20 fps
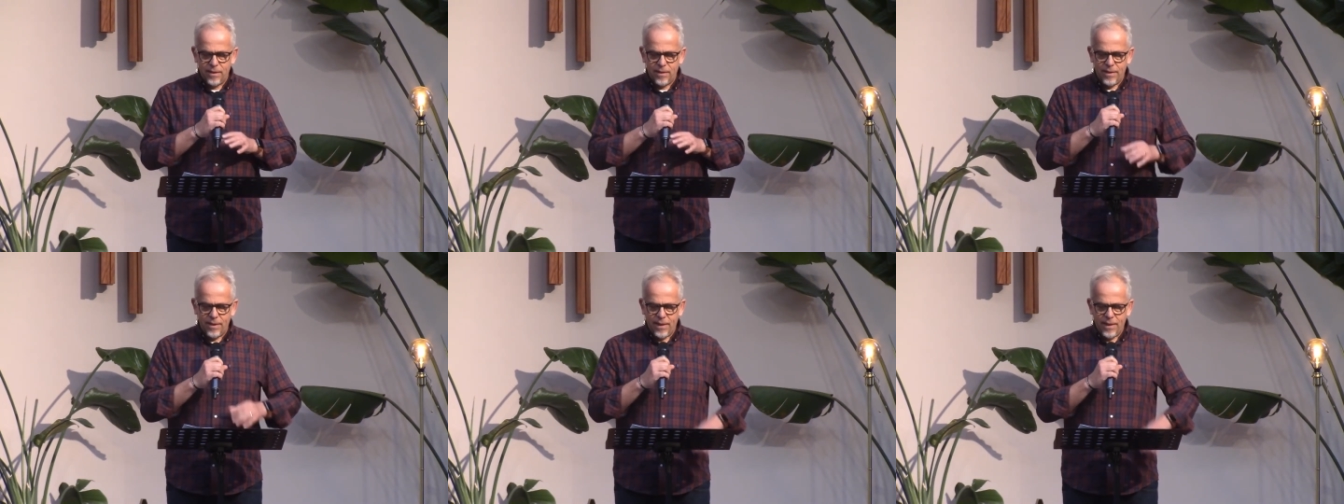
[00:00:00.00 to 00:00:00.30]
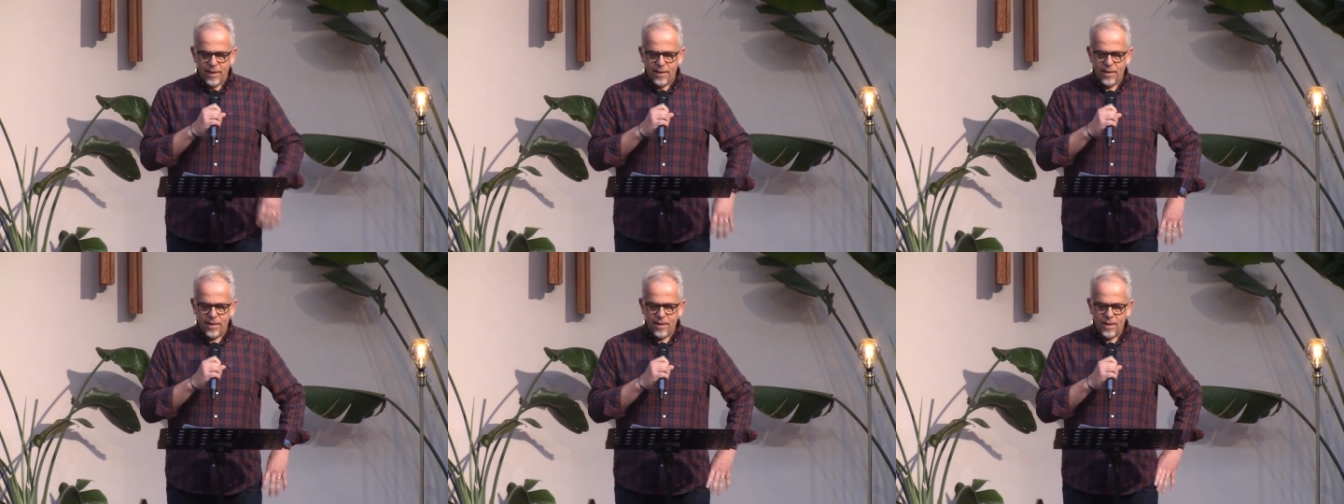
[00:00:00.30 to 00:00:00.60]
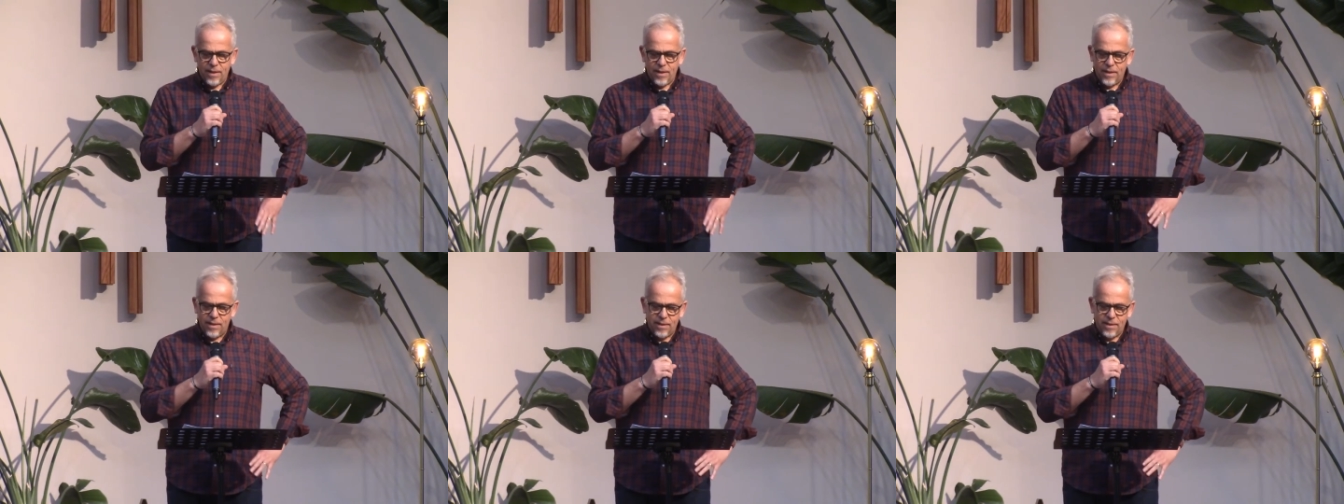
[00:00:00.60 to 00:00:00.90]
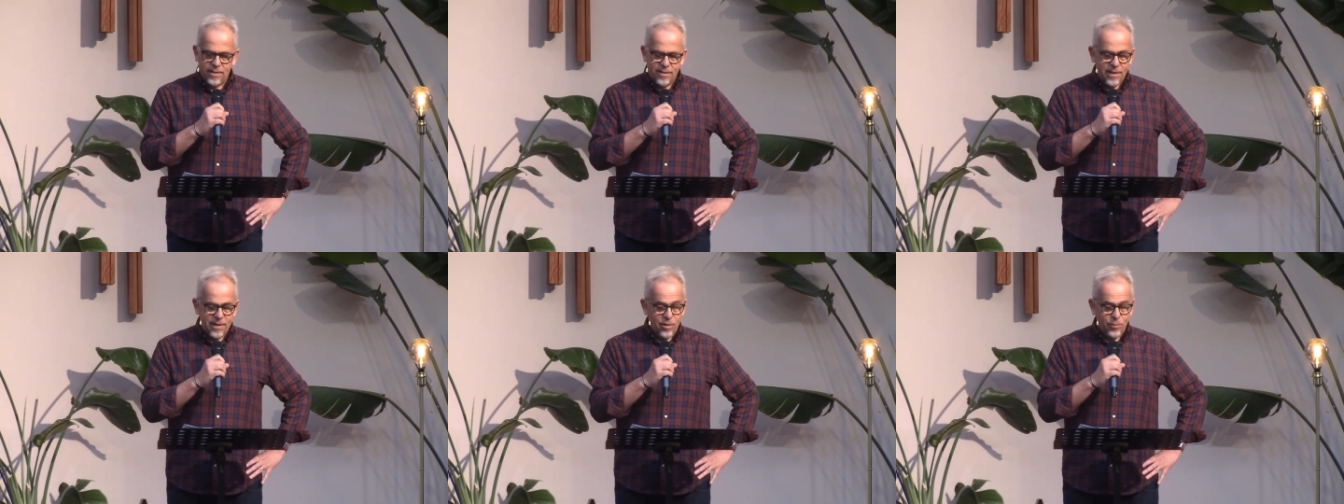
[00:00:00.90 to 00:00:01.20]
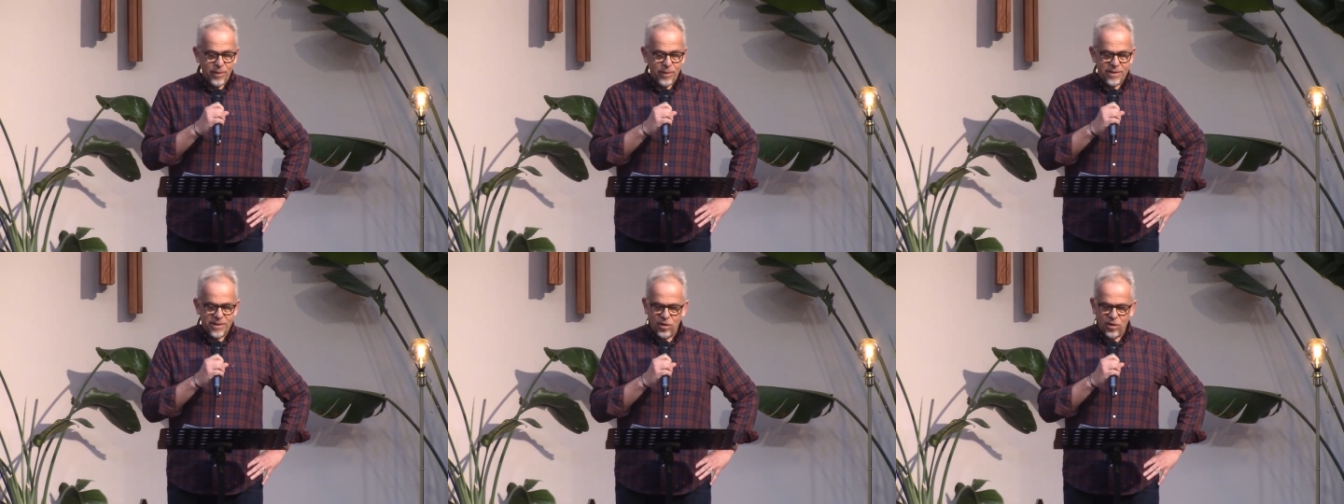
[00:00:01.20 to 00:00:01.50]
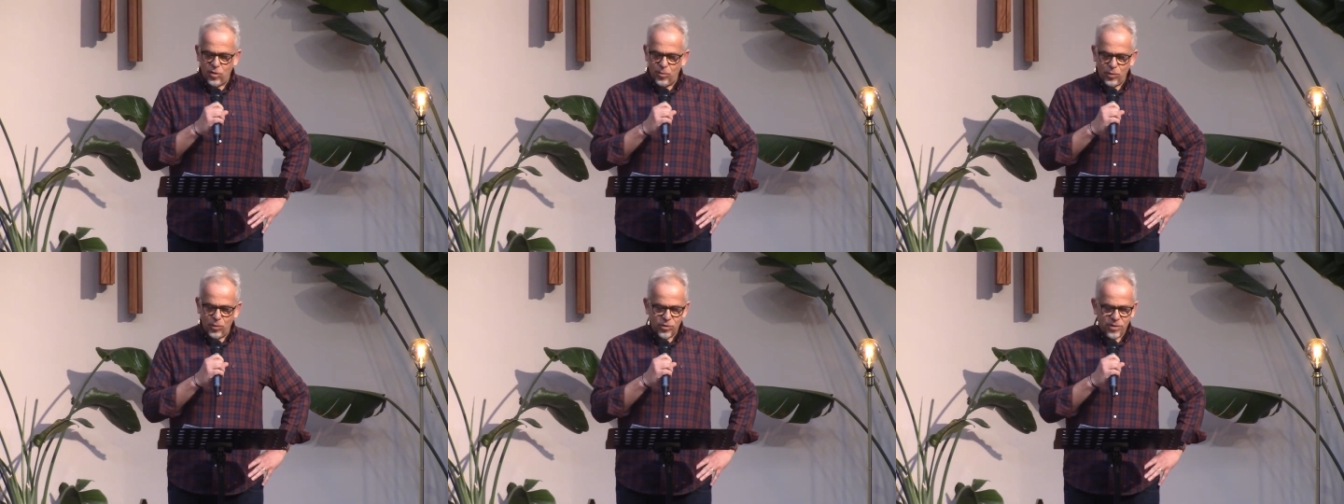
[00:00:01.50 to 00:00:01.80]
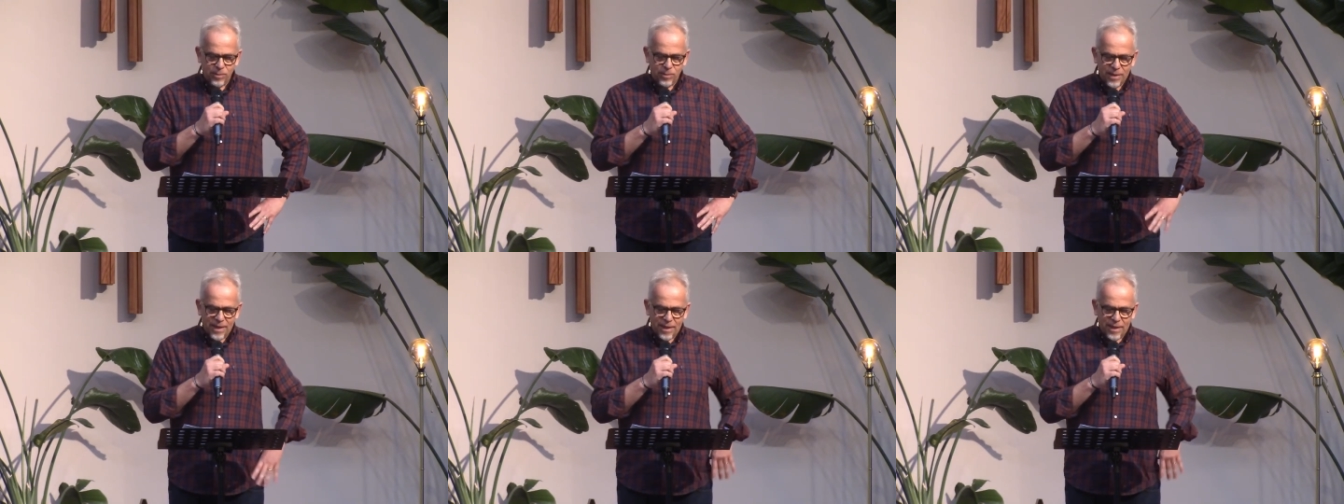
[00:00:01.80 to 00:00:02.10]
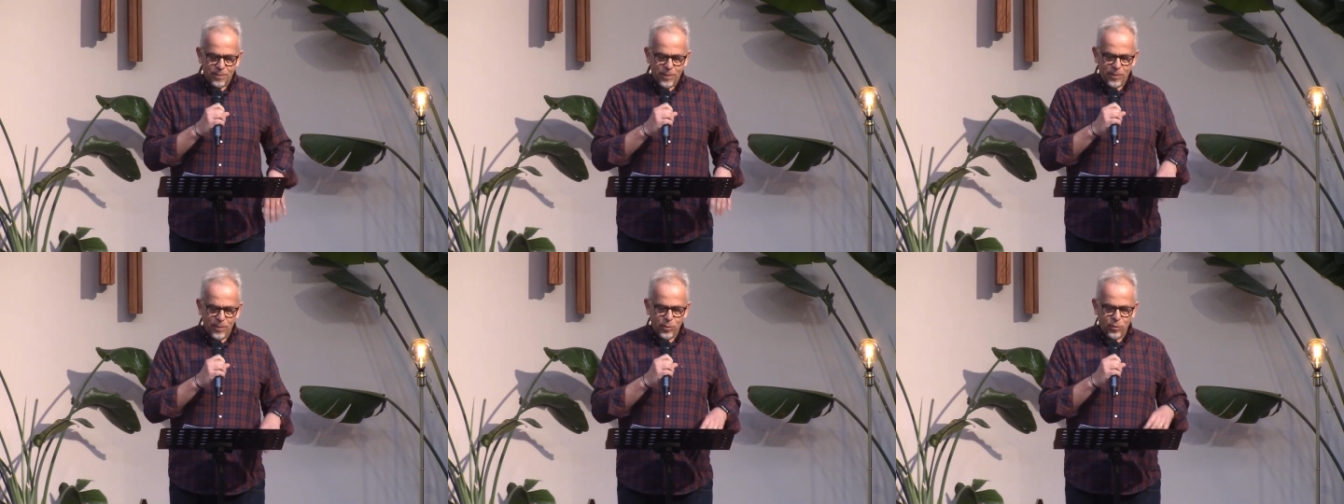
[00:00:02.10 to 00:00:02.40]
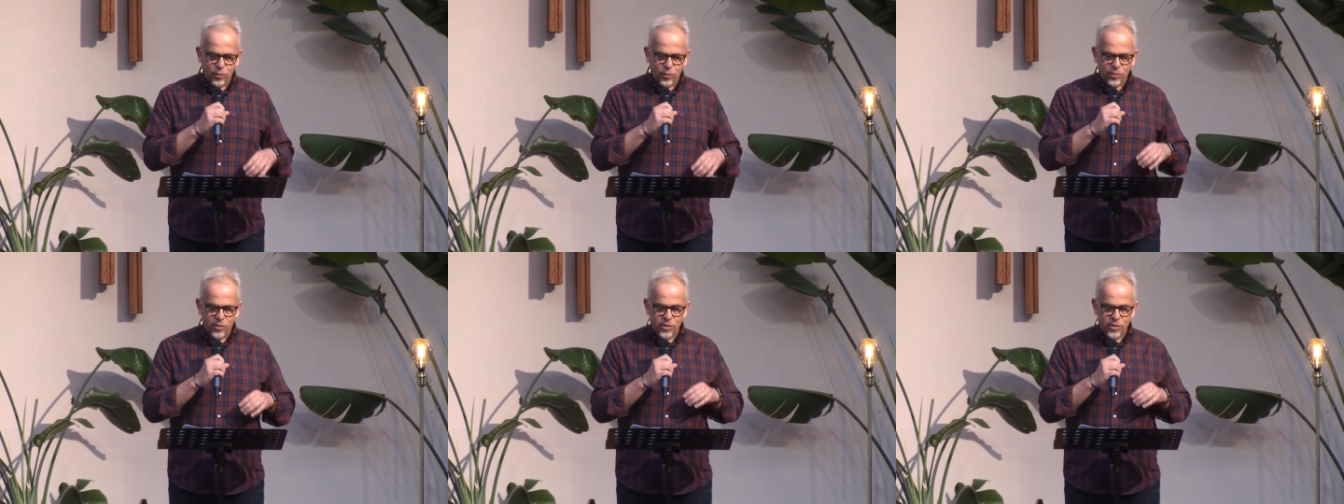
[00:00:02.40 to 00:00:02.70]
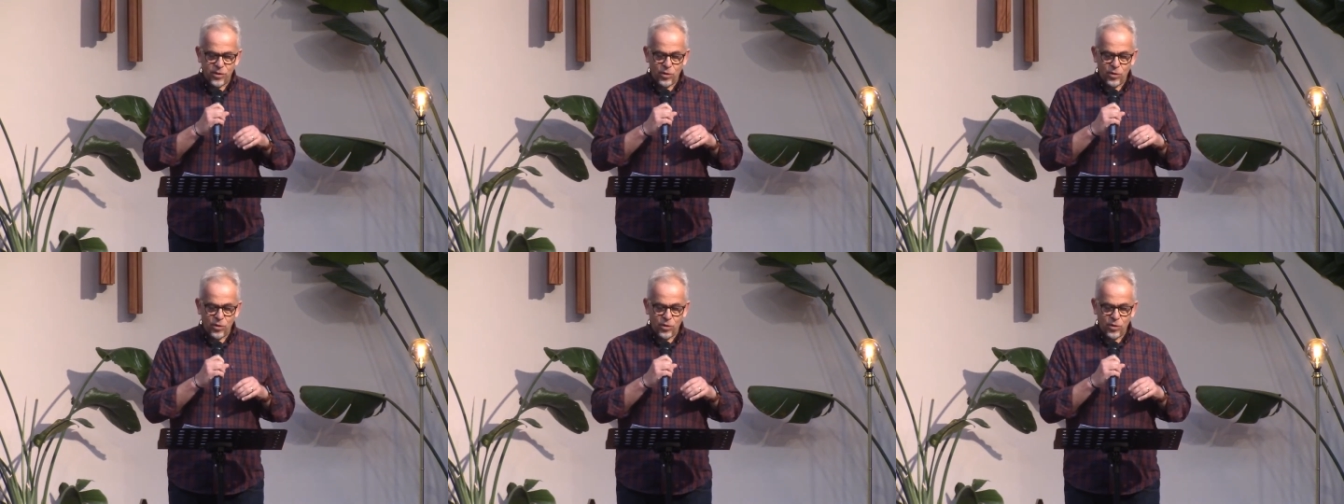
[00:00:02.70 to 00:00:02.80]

then uh, that would be terrible. So I'm glad people